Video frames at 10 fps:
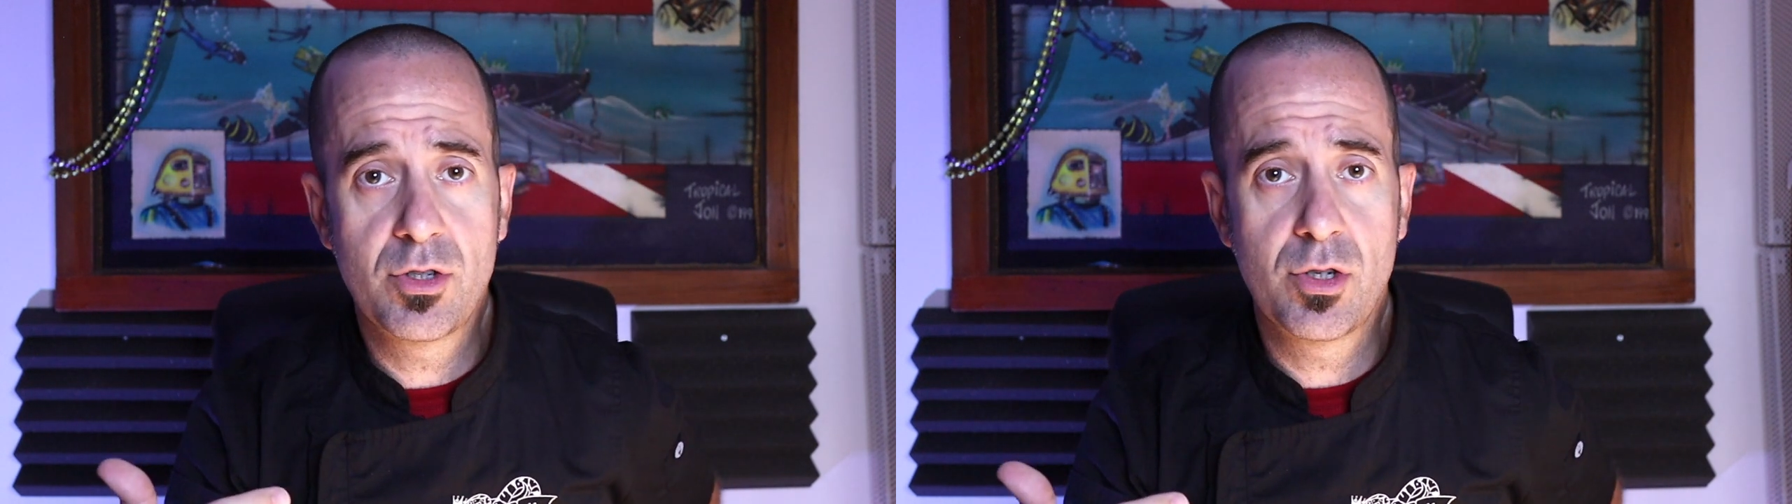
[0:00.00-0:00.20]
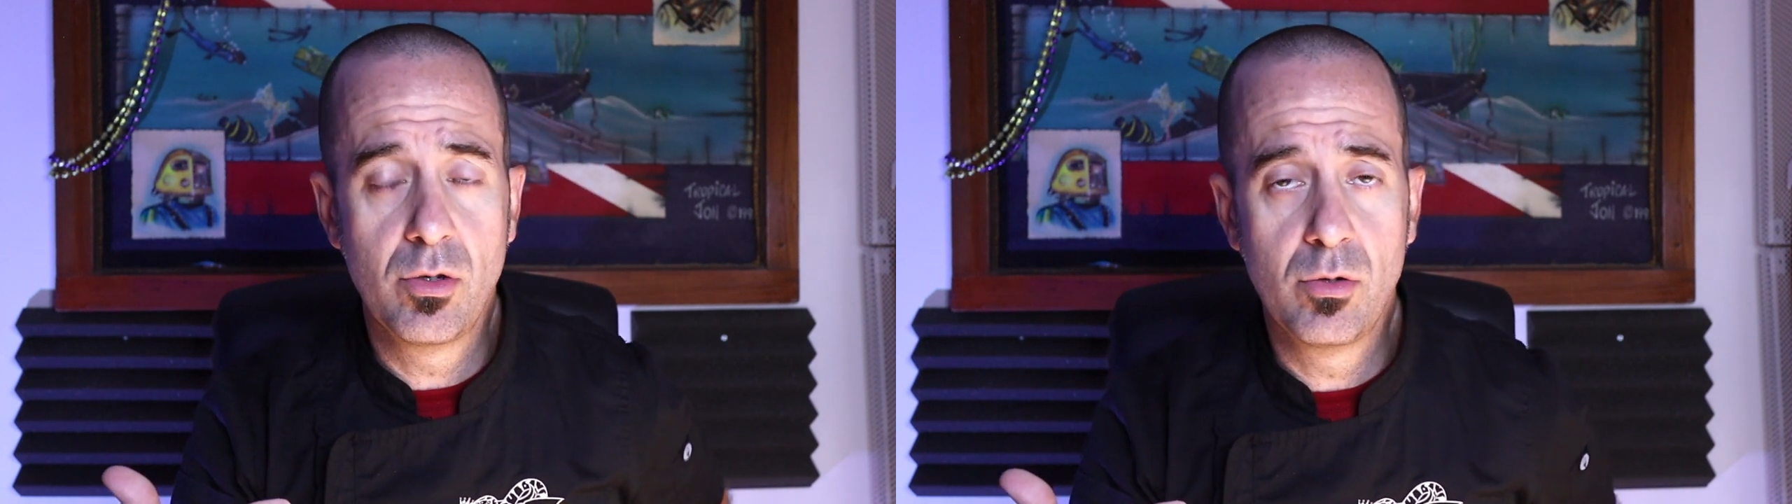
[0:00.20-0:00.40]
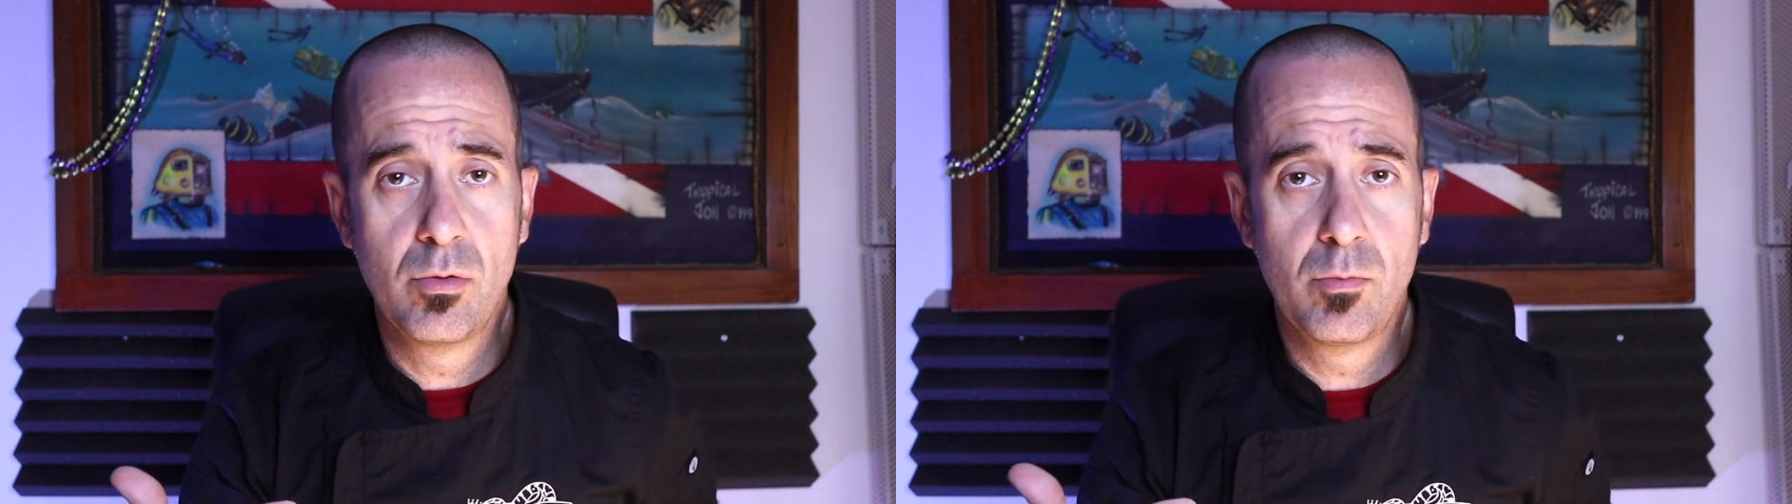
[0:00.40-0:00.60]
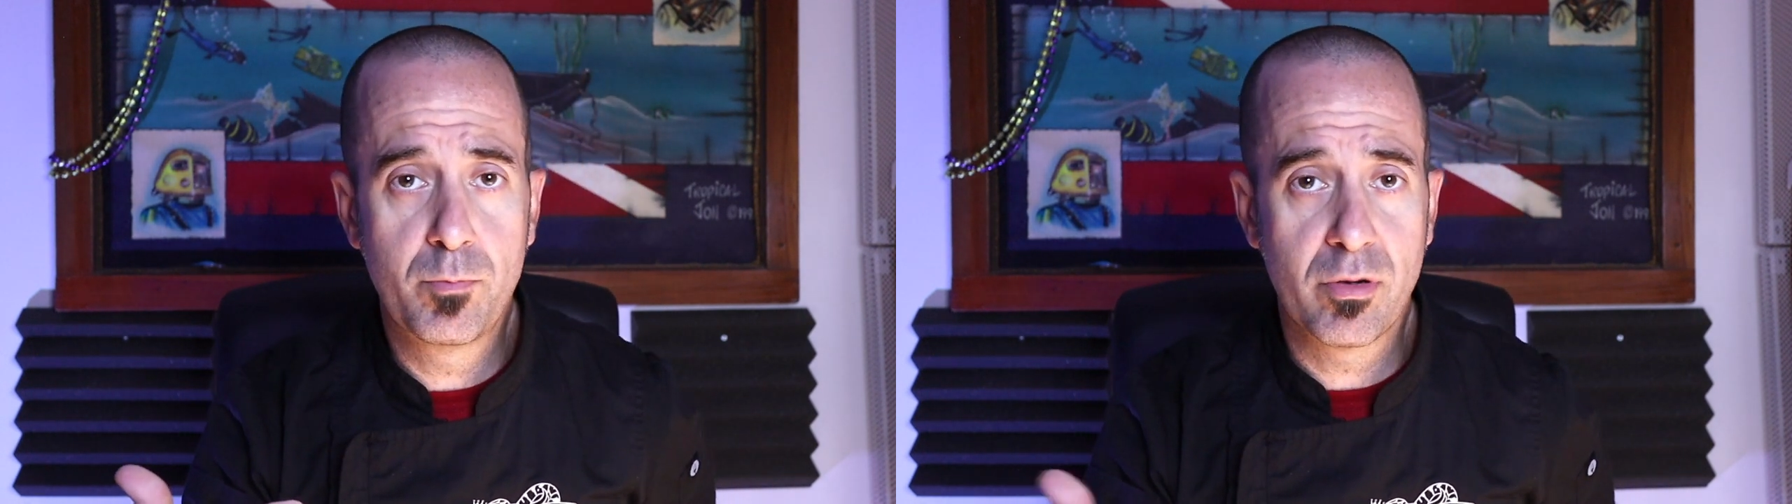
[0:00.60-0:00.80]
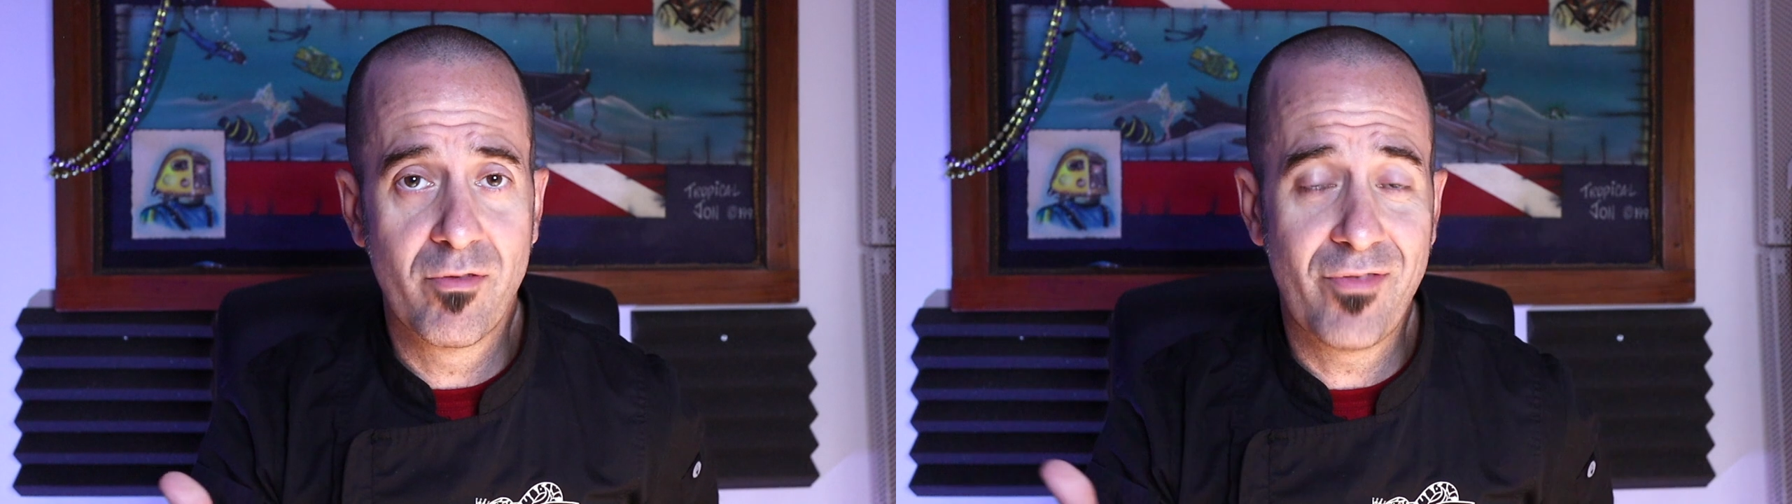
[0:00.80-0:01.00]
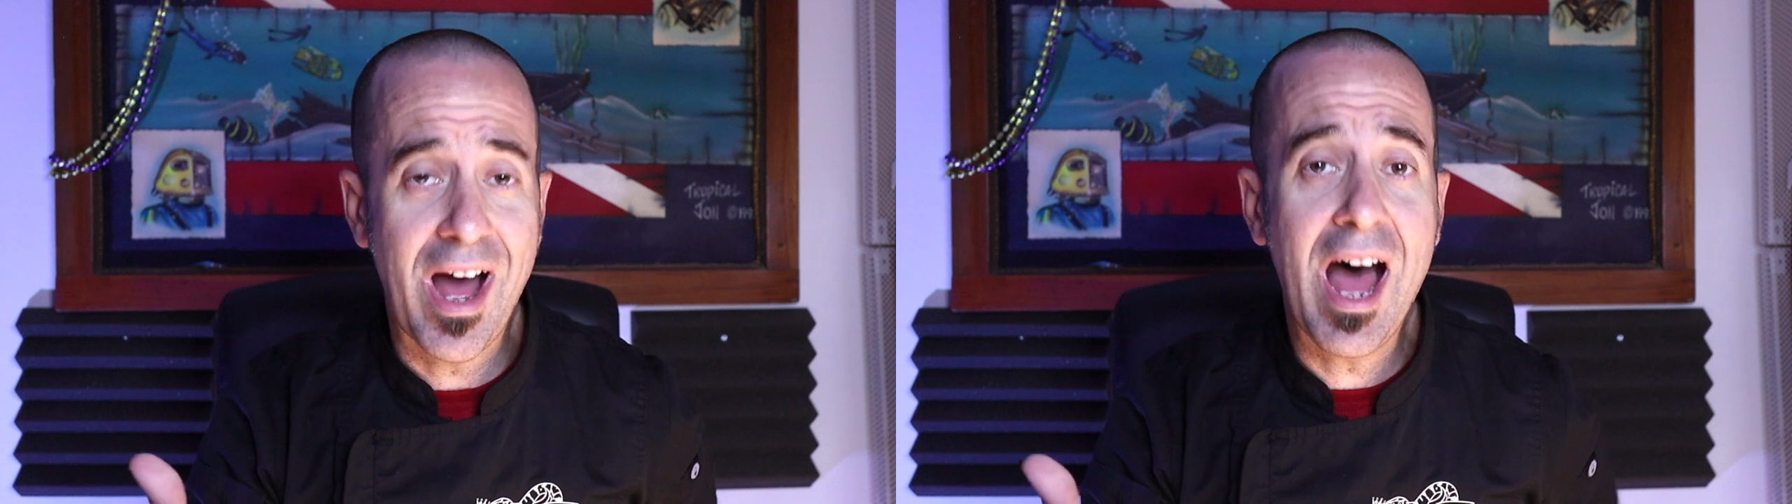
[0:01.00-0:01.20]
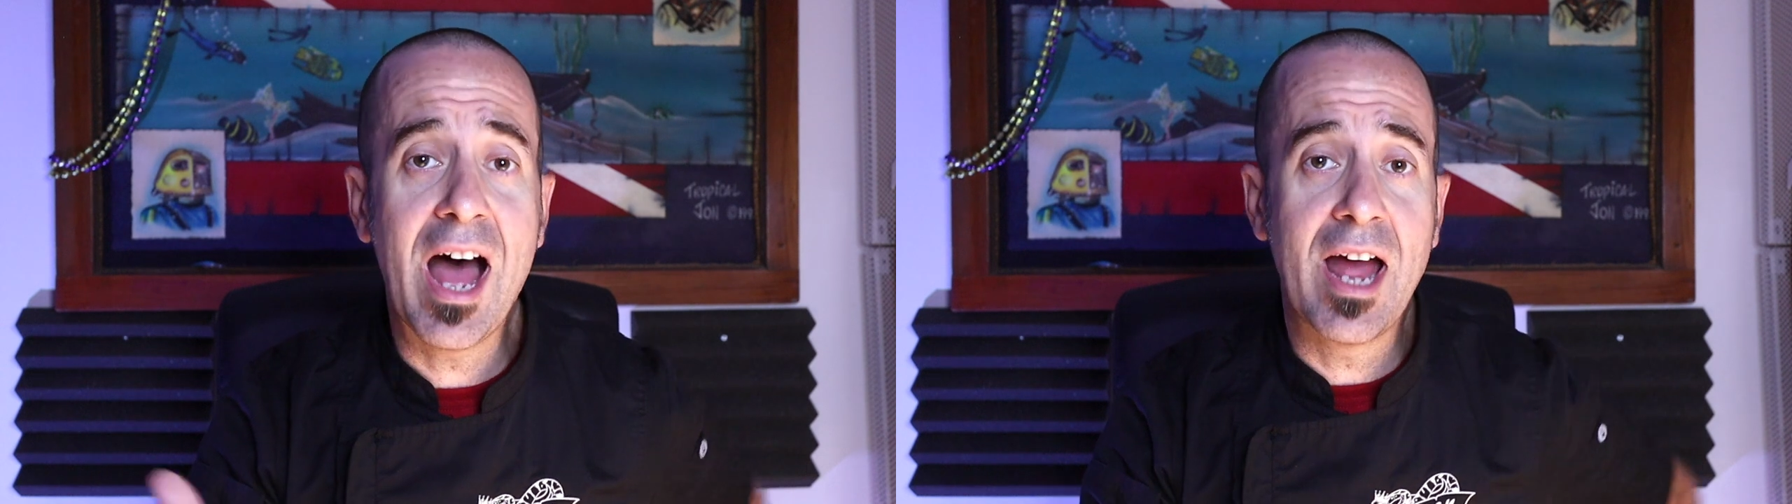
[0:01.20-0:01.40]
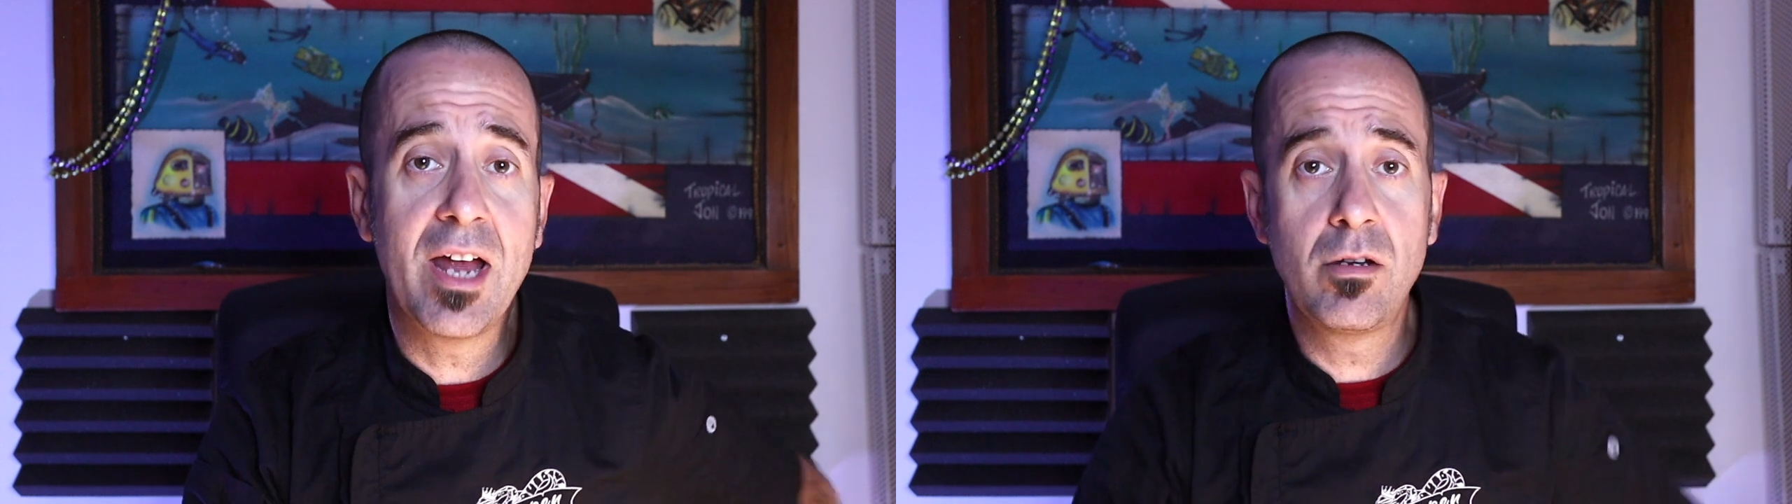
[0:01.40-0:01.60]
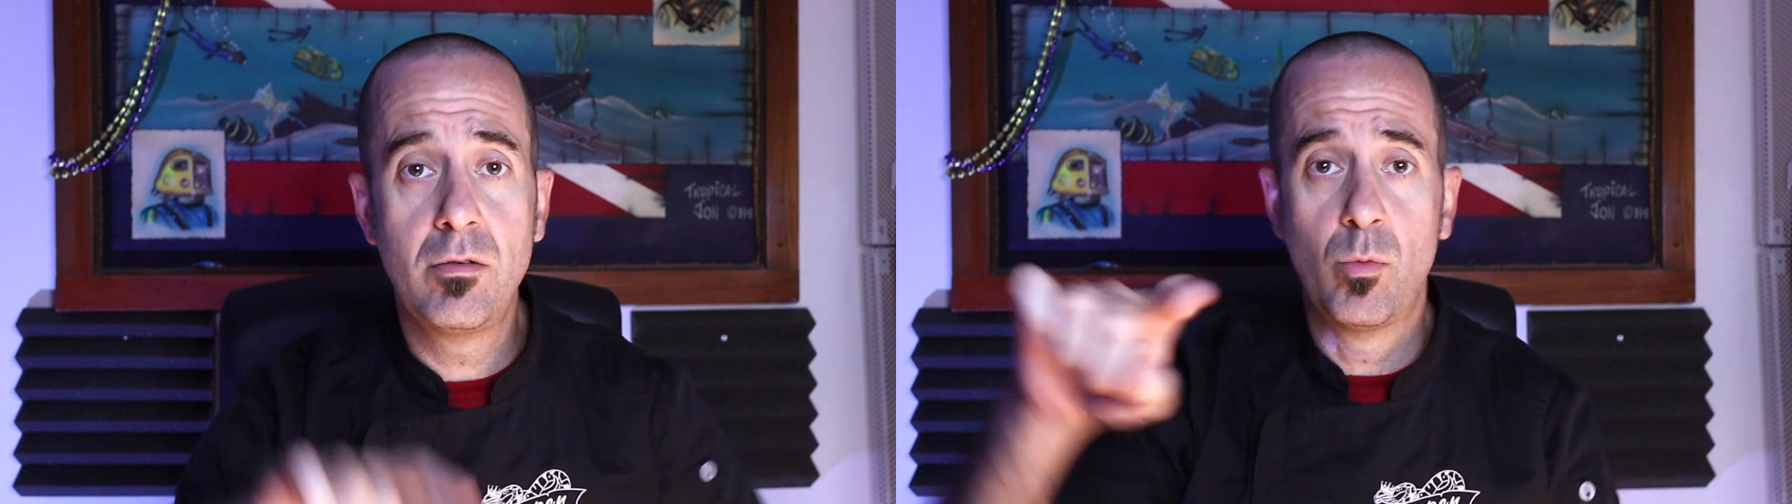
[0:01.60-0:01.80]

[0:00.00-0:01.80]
to provide